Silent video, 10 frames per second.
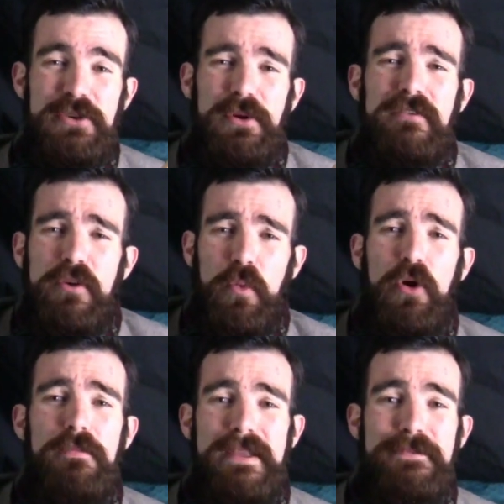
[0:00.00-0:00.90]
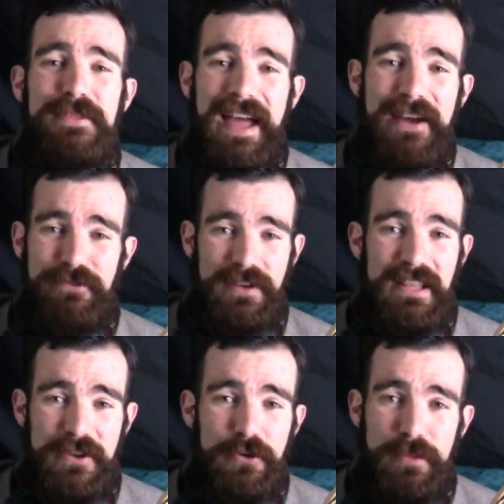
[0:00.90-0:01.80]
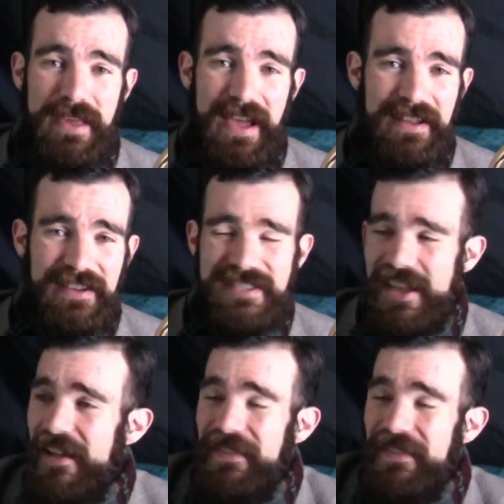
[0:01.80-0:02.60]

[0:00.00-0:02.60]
You want to reward people that have really good mechanics.